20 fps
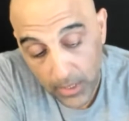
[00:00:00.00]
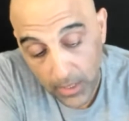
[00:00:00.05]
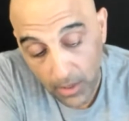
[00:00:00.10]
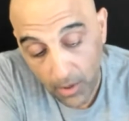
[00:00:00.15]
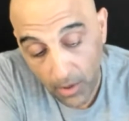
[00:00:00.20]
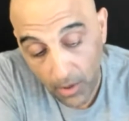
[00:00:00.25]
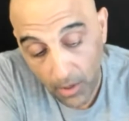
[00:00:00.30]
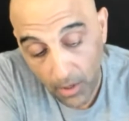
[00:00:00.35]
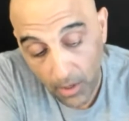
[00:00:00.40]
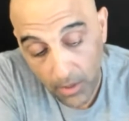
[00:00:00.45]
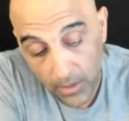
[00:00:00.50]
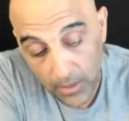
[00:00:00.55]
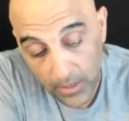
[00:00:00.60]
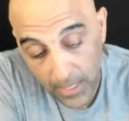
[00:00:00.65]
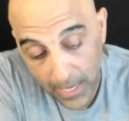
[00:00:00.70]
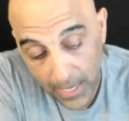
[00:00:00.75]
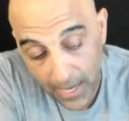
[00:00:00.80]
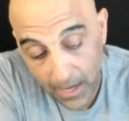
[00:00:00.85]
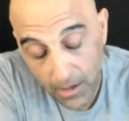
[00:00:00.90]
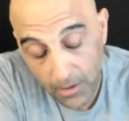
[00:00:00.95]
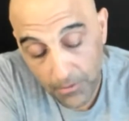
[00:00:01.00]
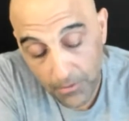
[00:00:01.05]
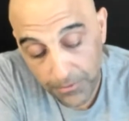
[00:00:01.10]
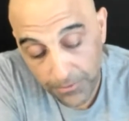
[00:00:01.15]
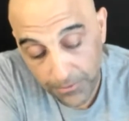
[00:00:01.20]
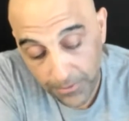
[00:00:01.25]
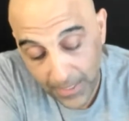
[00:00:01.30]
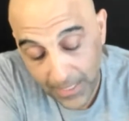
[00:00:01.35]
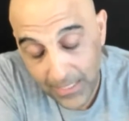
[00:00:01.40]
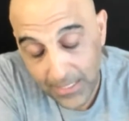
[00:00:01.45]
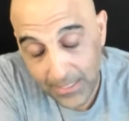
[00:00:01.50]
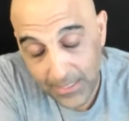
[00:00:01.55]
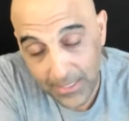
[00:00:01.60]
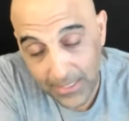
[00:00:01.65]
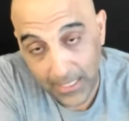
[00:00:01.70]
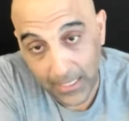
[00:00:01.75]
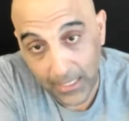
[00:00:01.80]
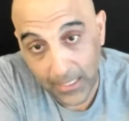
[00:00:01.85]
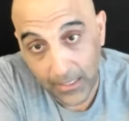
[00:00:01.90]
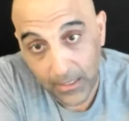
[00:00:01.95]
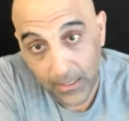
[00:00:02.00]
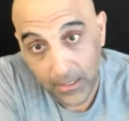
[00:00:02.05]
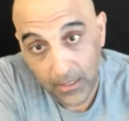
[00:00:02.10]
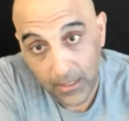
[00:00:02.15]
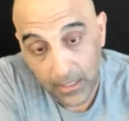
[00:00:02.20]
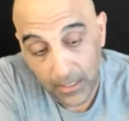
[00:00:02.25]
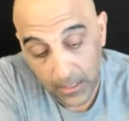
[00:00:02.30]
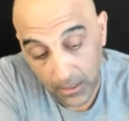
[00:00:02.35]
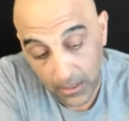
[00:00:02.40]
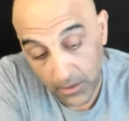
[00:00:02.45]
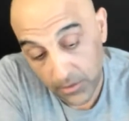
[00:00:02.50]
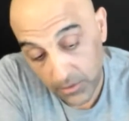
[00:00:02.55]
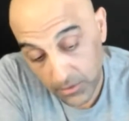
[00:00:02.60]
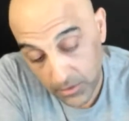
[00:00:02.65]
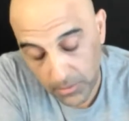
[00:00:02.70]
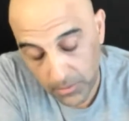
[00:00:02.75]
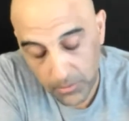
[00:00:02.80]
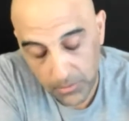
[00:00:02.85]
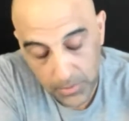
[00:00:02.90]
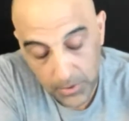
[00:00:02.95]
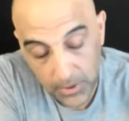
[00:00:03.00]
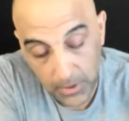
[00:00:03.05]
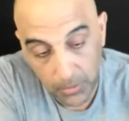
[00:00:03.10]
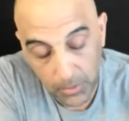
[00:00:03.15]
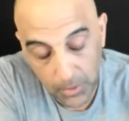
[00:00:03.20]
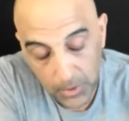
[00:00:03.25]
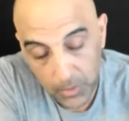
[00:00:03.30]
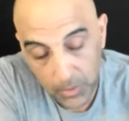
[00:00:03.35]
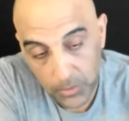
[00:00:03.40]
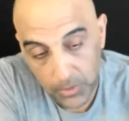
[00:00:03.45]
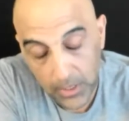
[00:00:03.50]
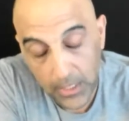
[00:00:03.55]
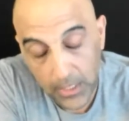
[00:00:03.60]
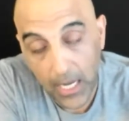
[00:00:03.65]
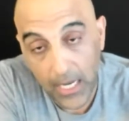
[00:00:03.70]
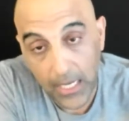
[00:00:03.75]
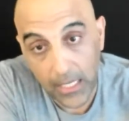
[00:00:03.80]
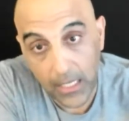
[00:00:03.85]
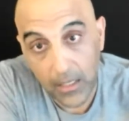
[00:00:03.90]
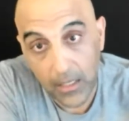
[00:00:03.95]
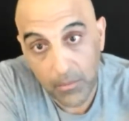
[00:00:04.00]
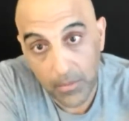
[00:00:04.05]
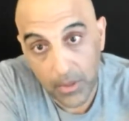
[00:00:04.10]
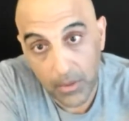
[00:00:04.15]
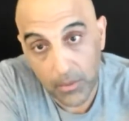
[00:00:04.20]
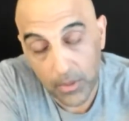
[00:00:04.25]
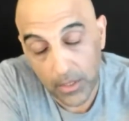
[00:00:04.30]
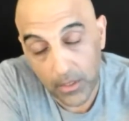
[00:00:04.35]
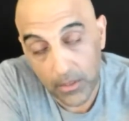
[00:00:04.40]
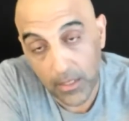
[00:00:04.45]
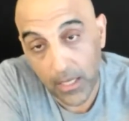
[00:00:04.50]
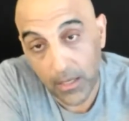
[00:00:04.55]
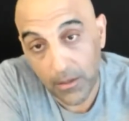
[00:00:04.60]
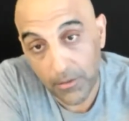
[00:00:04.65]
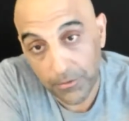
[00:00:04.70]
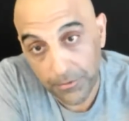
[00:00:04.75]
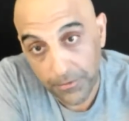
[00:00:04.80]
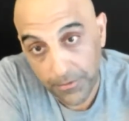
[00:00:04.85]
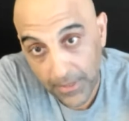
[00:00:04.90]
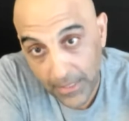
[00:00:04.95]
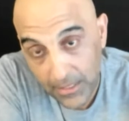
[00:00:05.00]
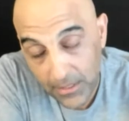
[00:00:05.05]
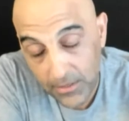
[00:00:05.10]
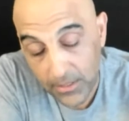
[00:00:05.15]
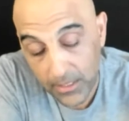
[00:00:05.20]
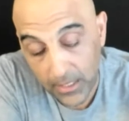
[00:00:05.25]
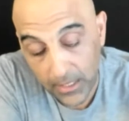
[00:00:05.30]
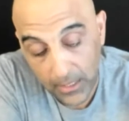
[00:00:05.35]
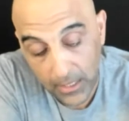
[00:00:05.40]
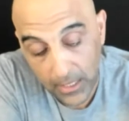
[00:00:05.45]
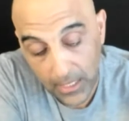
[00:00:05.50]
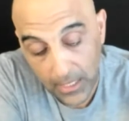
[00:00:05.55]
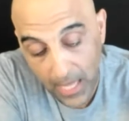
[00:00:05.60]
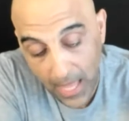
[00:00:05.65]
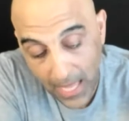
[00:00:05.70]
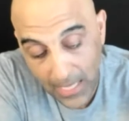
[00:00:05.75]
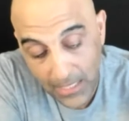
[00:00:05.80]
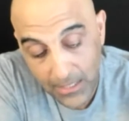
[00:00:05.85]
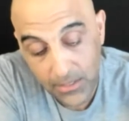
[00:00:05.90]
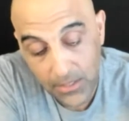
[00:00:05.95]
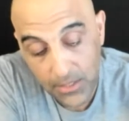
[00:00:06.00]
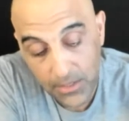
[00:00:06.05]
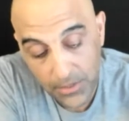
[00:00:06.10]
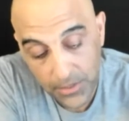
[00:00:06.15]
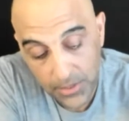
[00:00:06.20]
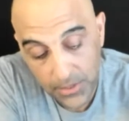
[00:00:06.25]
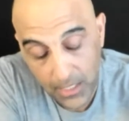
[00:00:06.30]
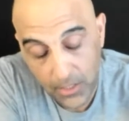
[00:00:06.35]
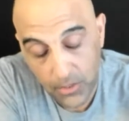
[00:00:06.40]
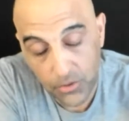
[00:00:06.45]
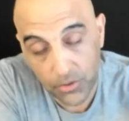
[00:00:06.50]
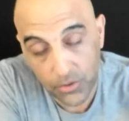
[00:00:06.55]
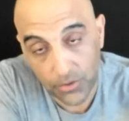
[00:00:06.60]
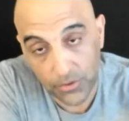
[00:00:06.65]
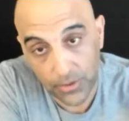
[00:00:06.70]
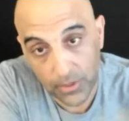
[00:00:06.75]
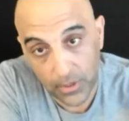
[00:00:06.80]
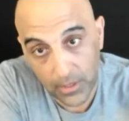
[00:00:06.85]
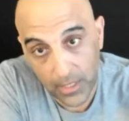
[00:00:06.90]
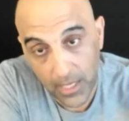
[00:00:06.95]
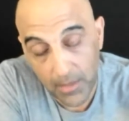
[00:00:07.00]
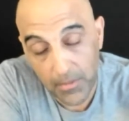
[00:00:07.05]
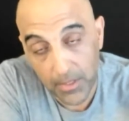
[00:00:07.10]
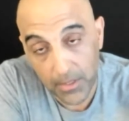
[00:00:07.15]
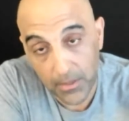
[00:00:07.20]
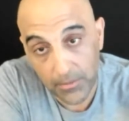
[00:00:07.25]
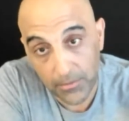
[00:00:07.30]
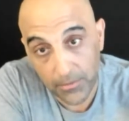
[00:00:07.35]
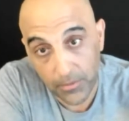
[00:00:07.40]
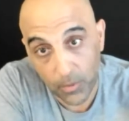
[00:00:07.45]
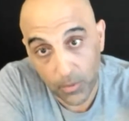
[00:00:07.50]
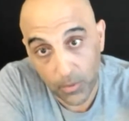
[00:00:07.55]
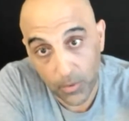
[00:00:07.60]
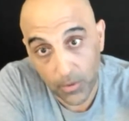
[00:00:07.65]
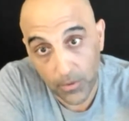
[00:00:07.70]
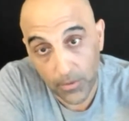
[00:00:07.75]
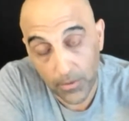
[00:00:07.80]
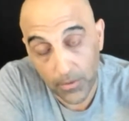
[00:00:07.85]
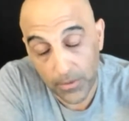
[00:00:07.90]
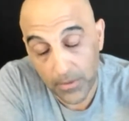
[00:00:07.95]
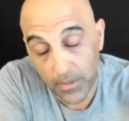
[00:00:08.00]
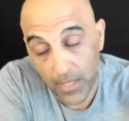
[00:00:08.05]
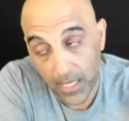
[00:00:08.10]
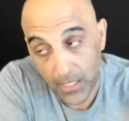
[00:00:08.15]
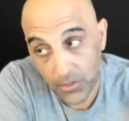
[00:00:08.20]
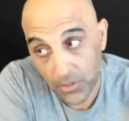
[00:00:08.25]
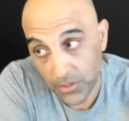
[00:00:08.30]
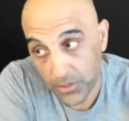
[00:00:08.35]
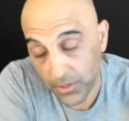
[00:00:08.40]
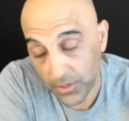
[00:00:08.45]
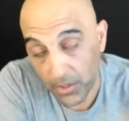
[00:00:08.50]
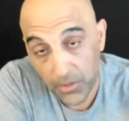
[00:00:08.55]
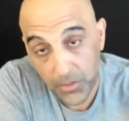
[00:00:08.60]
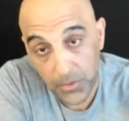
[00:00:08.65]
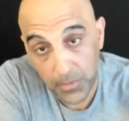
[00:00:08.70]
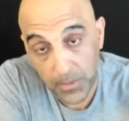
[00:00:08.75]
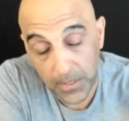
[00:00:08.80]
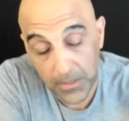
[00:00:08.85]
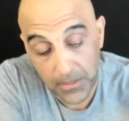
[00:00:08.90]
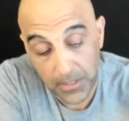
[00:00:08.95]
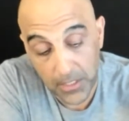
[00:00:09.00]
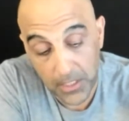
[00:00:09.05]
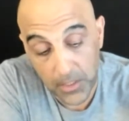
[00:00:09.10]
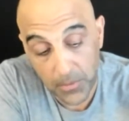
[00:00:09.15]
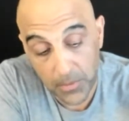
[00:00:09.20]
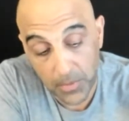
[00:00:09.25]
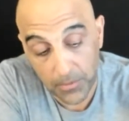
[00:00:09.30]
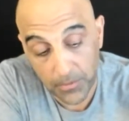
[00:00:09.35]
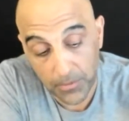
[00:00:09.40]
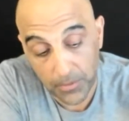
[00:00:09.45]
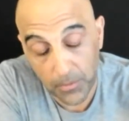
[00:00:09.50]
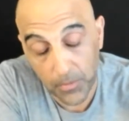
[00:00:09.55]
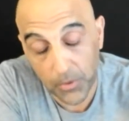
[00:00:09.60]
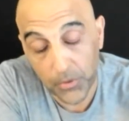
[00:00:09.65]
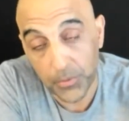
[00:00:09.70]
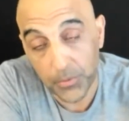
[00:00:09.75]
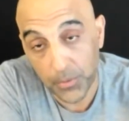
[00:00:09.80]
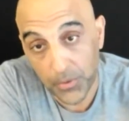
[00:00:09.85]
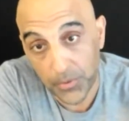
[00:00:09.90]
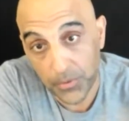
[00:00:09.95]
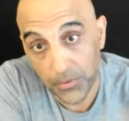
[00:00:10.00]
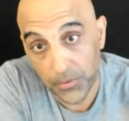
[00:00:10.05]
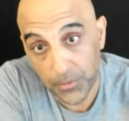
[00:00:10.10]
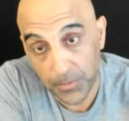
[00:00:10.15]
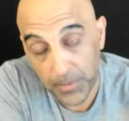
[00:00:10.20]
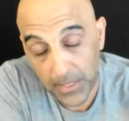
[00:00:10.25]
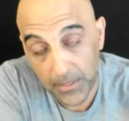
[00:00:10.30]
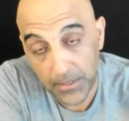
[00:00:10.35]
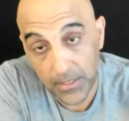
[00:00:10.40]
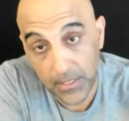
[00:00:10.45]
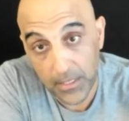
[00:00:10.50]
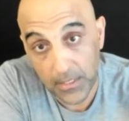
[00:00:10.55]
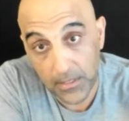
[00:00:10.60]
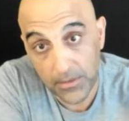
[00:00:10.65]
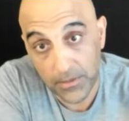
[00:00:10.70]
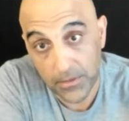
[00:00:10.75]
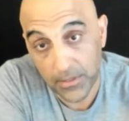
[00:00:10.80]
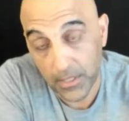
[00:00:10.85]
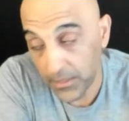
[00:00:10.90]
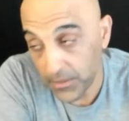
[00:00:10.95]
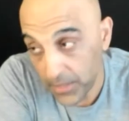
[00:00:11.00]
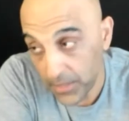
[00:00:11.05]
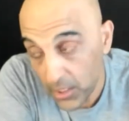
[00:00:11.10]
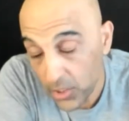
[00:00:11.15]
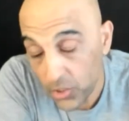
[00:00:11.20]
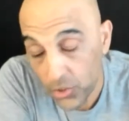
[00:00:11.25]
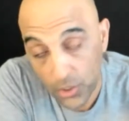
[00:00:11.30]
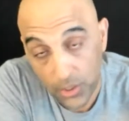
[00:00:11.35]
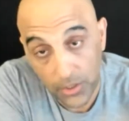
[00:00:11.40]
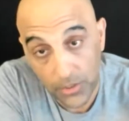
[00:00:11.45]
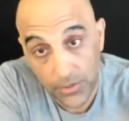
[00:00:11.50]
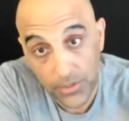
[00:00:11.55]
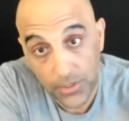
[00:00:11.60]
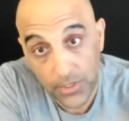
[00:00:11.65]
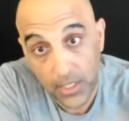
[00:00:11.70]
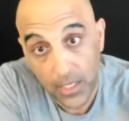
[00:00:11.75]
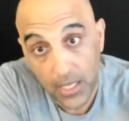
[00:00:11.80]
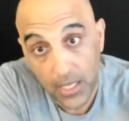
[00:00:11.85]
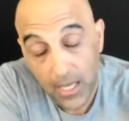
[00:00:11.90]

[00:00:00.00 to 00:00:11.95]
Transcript: are now facing you know some some would deny it but we are now facing an existential dilemma for not just our species but for multiple species extinctions